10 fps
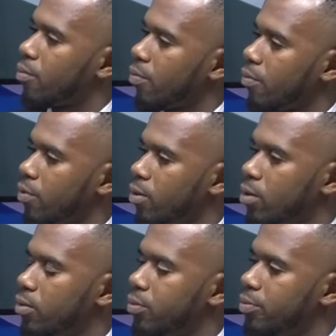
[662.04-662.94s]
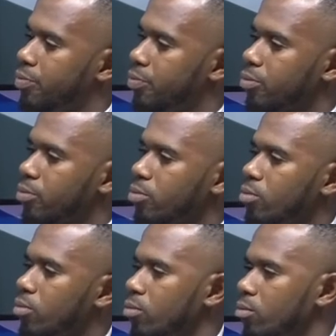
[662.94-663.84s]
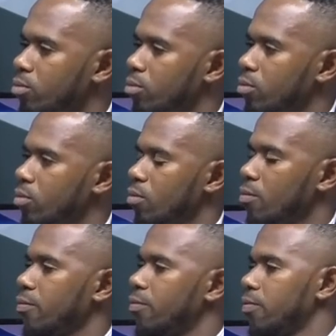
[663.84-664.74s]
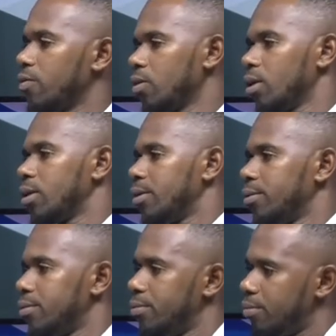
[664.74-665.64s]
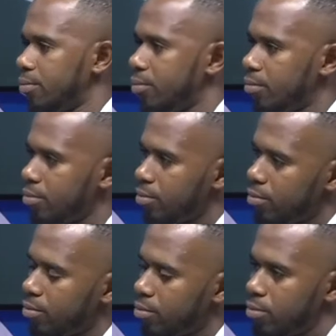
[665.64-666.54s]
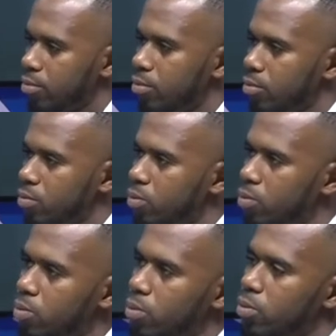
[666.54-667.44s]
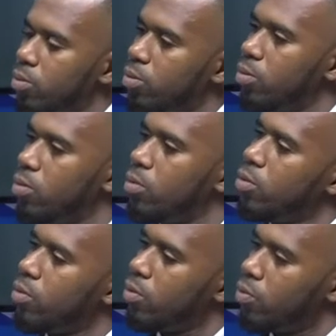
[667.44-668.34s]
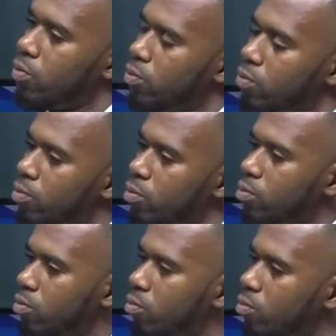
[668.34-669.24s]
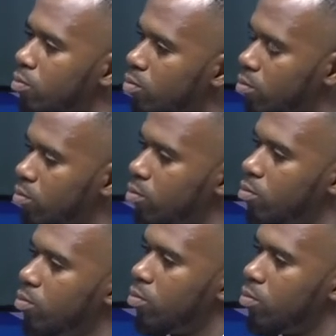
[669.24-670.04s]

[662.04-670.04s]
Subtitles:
(not speaking)